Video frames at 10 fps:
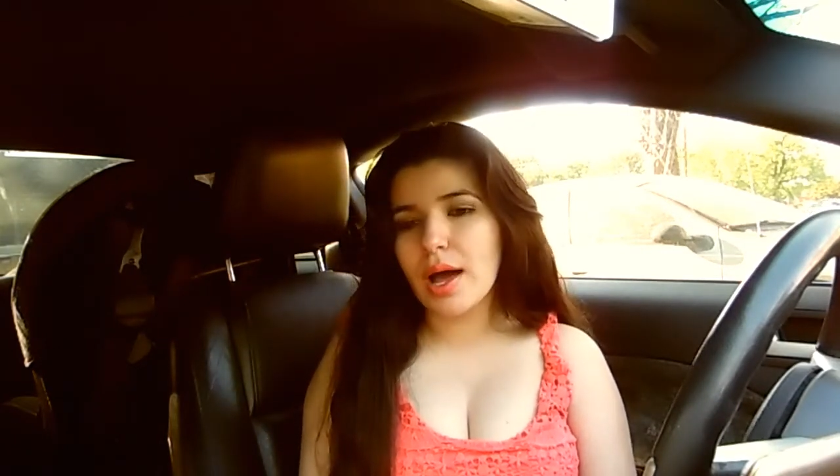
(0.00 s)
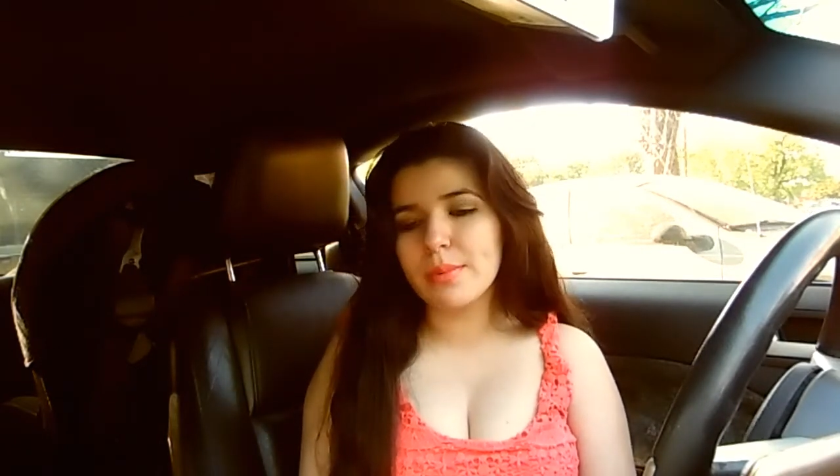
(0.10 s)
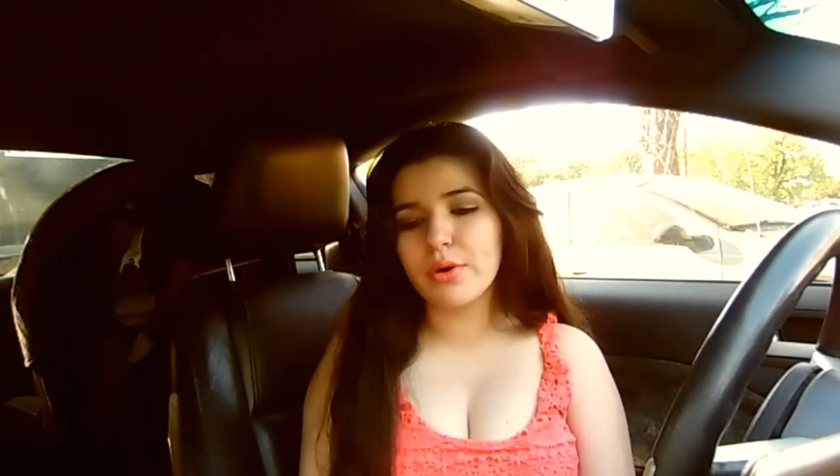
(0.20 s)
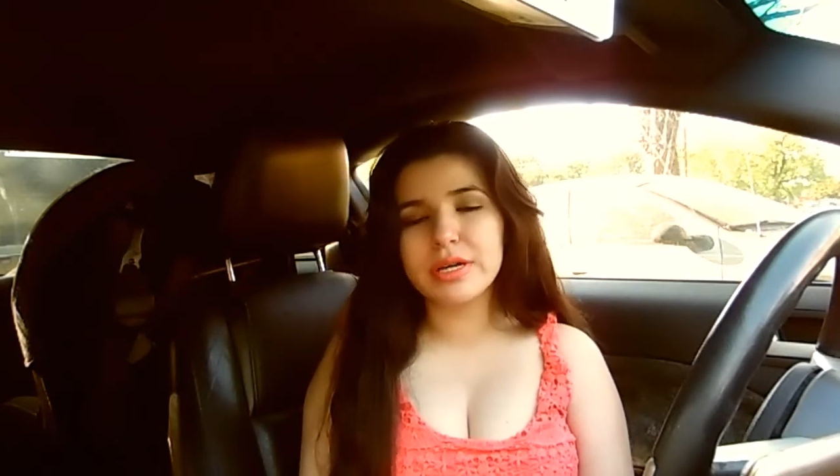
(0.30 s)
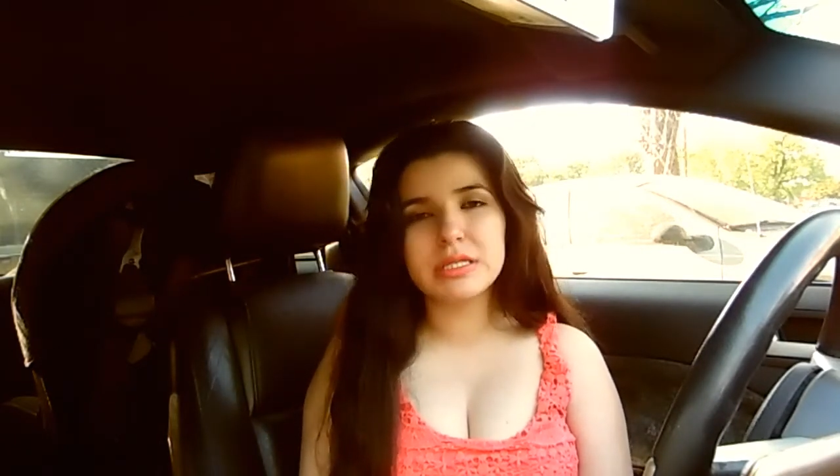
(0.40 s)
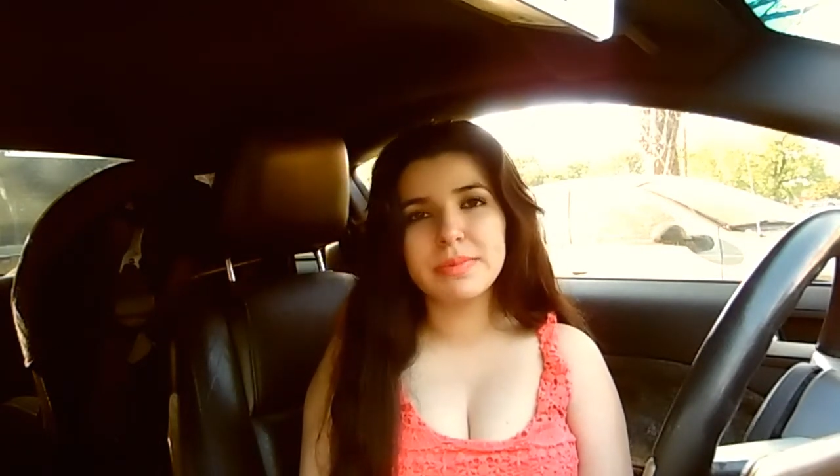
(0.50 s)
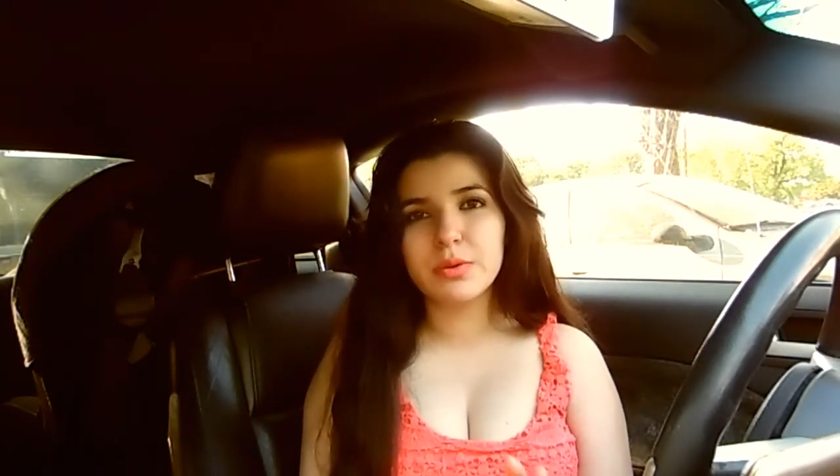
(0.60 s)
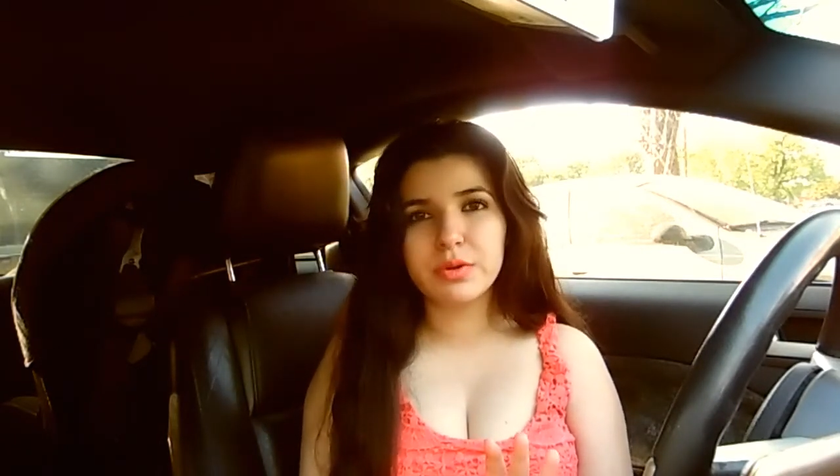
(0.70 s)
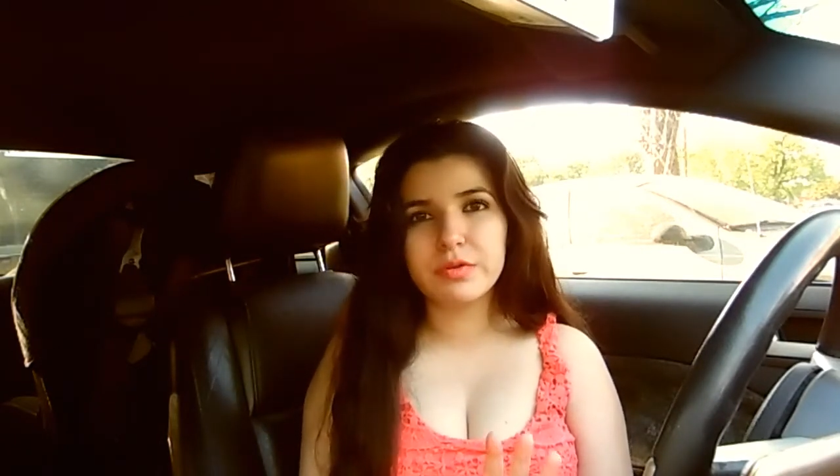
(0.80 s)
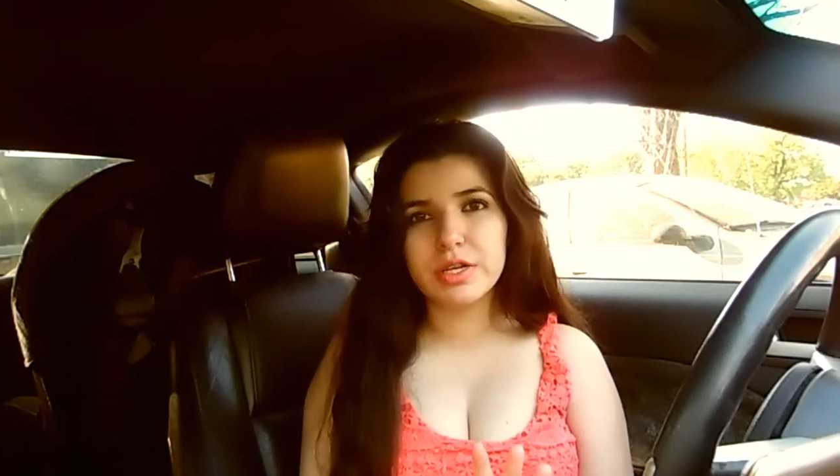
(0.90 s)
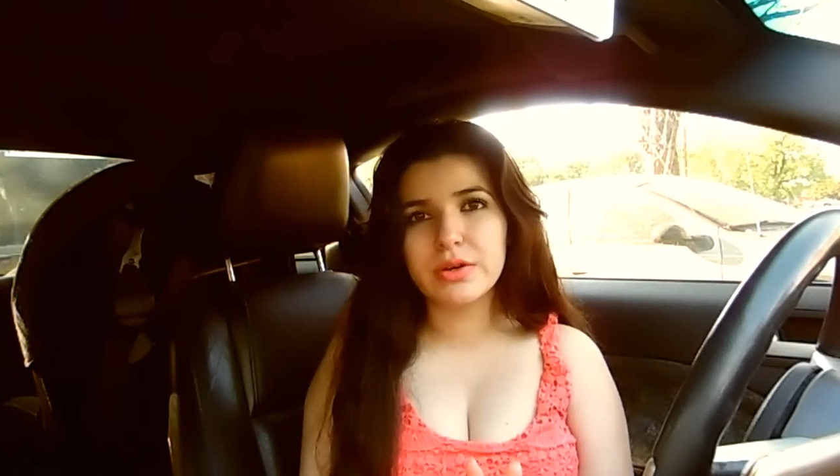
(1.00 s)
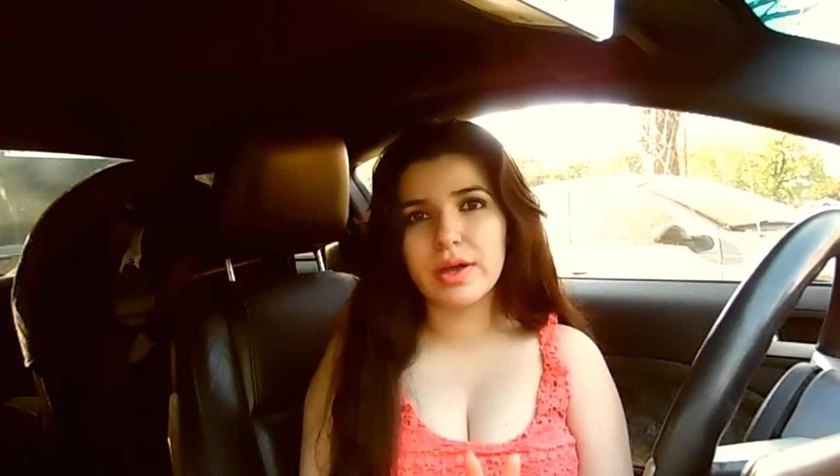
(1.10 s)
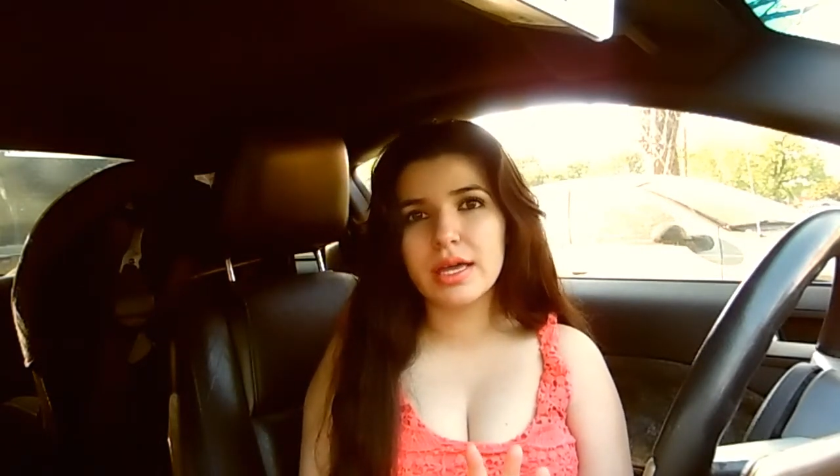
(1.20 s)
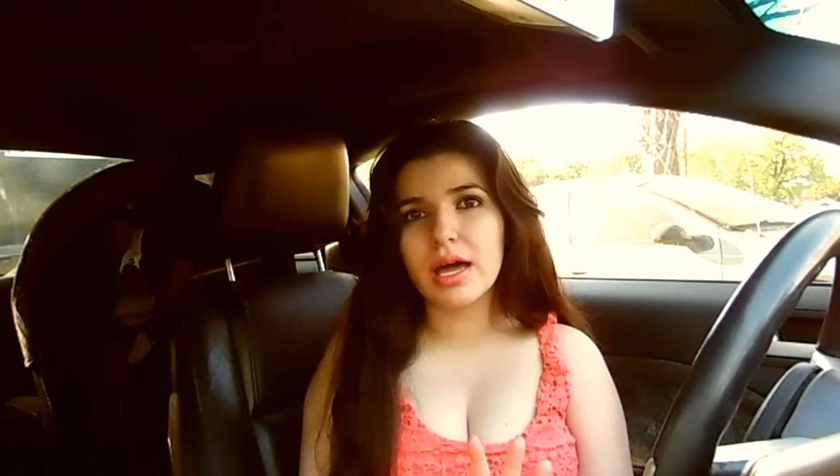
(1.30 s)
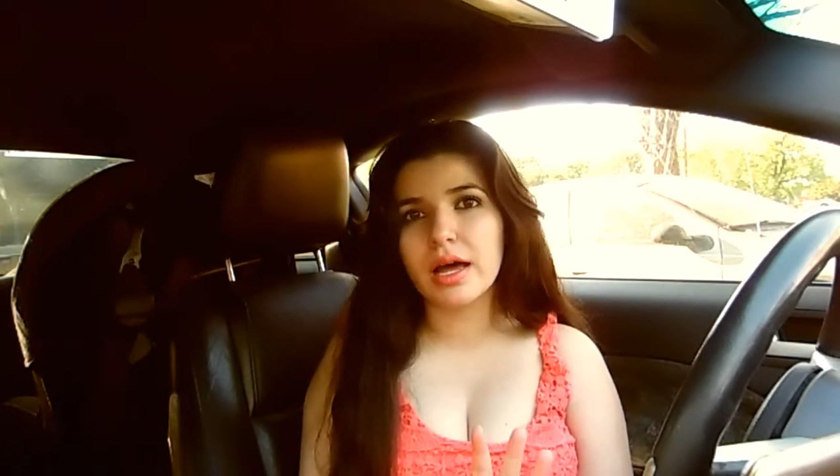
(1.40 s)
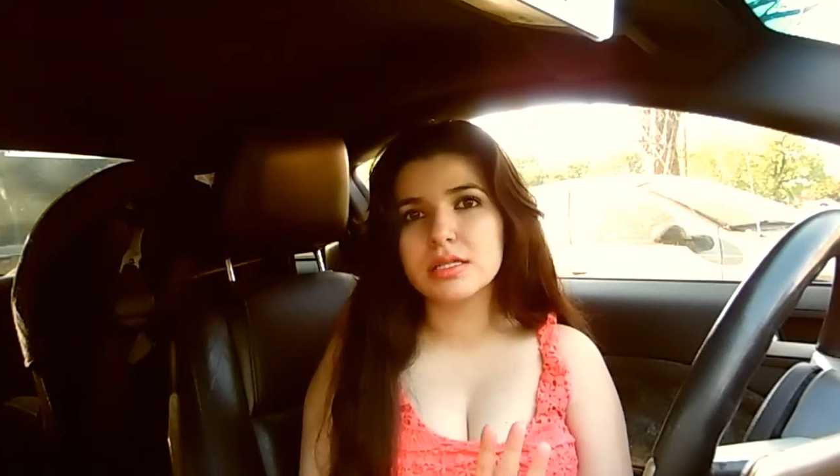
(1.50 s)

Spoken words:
I'm going to be reviewing